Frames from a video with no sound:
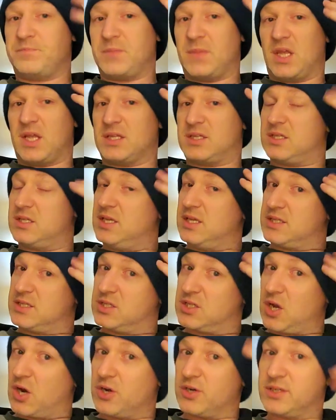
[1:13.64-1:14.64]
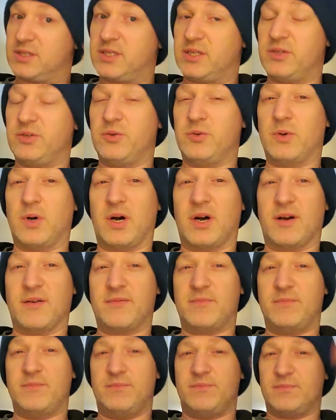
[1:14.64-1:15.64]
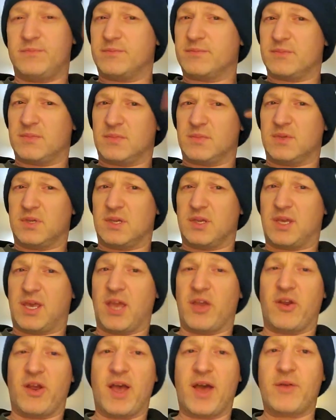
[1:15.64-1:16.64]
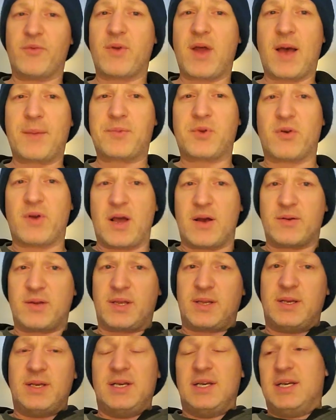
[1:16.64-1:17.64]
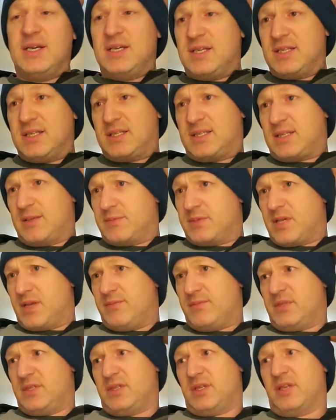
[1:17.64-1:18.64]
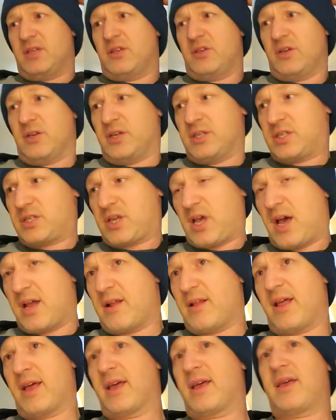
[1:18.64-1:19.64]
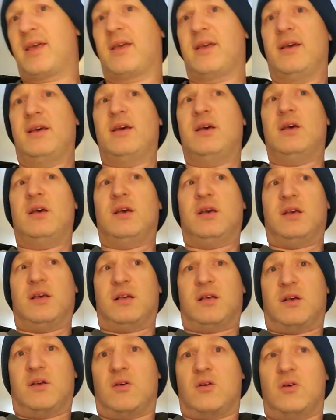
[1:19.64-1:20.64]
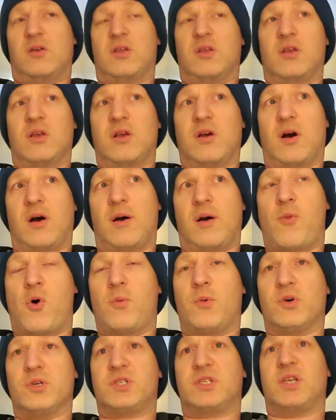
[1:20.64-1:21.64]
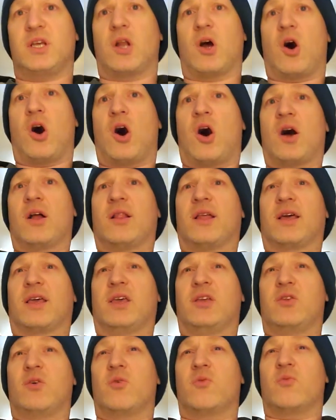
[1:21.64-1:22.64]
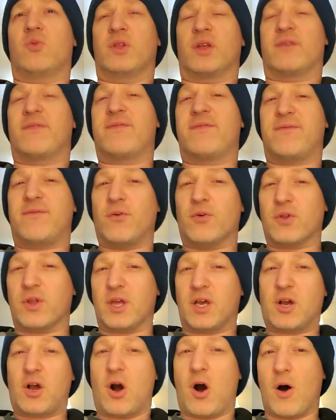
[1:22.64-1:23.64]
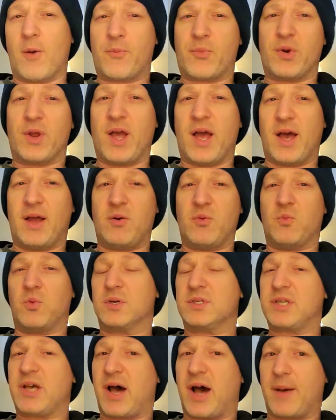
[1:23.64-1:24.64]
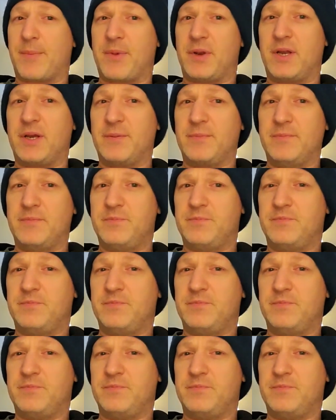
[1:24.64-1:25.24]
it's hard to get your head wrapped around it. Sometimes it's kind of like I'm almost in awe, like you don't really fully comprehend what's happening.